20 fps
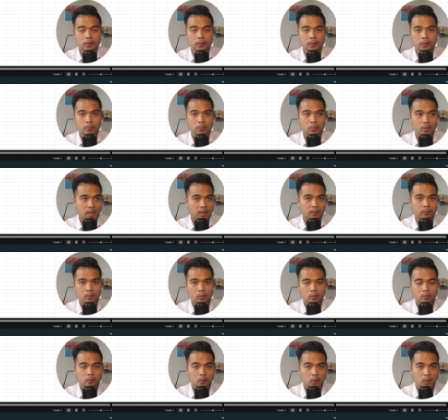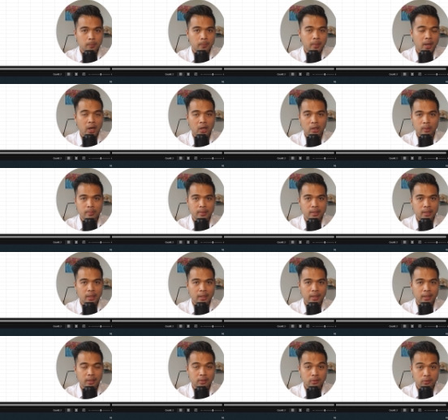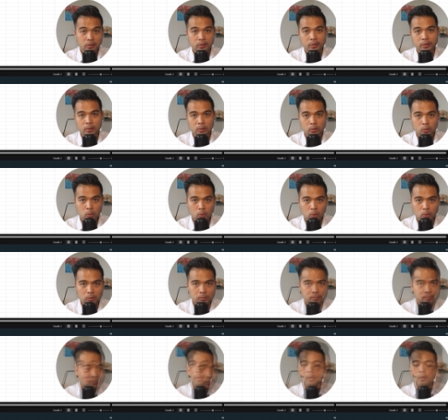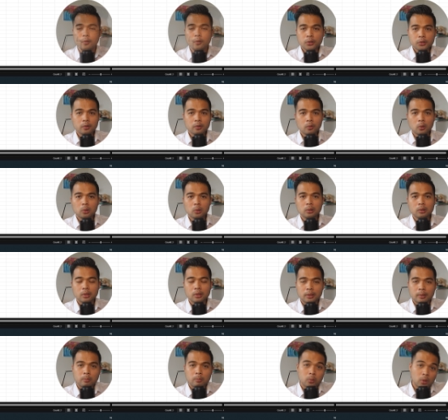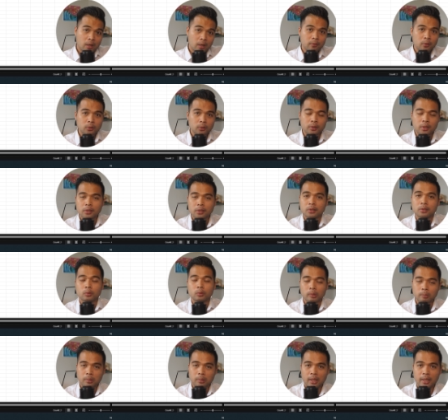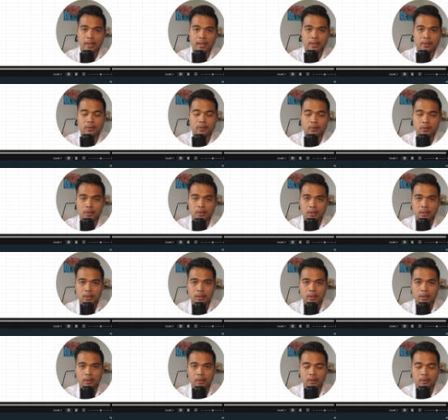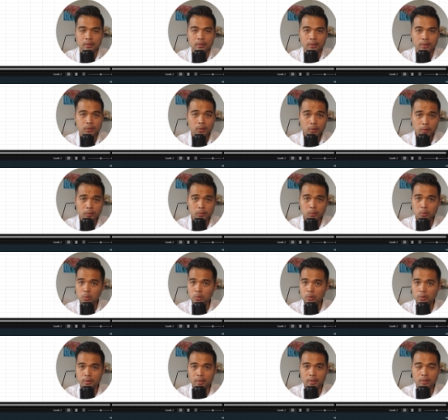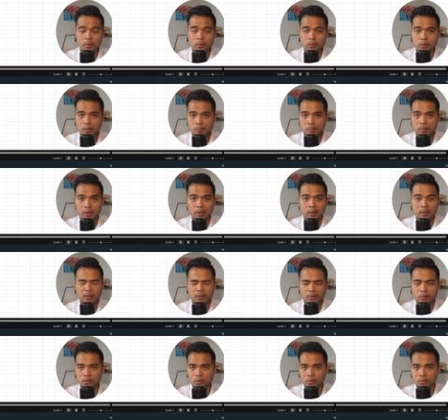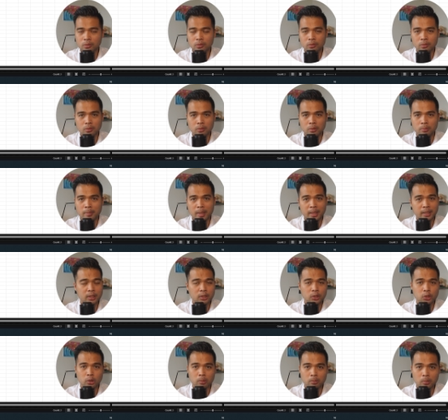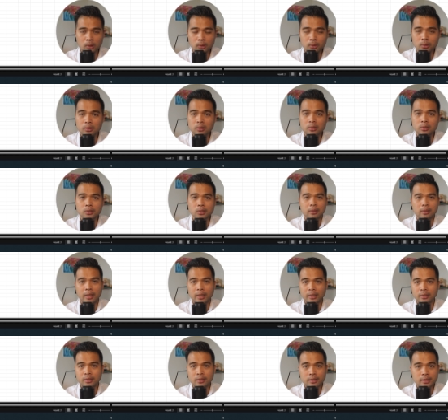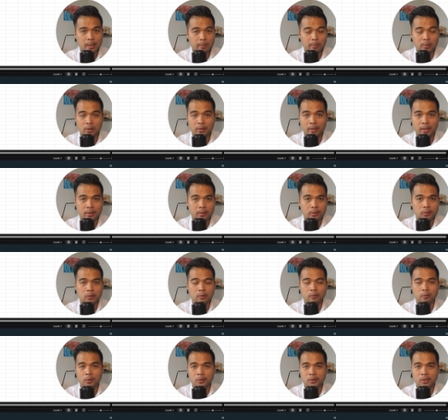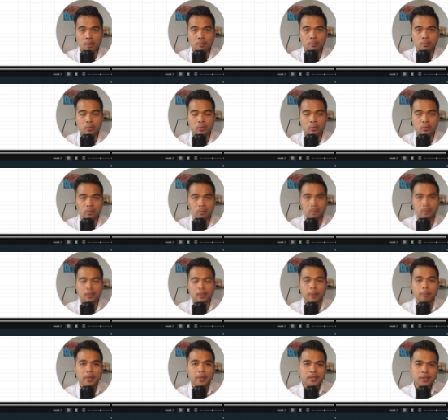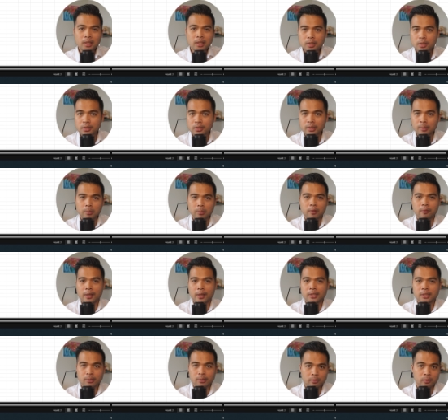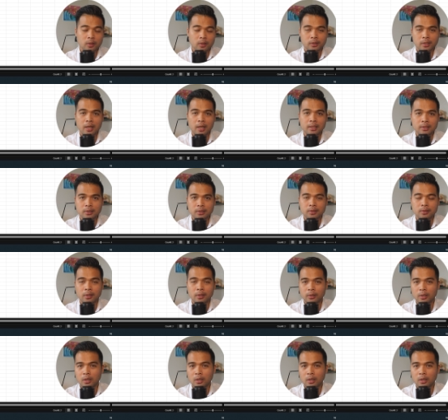the Bravo for Power B I external tool. First of all, uh, Bravo doesn't replace the uh, external tools that you typically use to manage your models, like the Tabular Editor, for example. It basically just simplifies some of the tasks that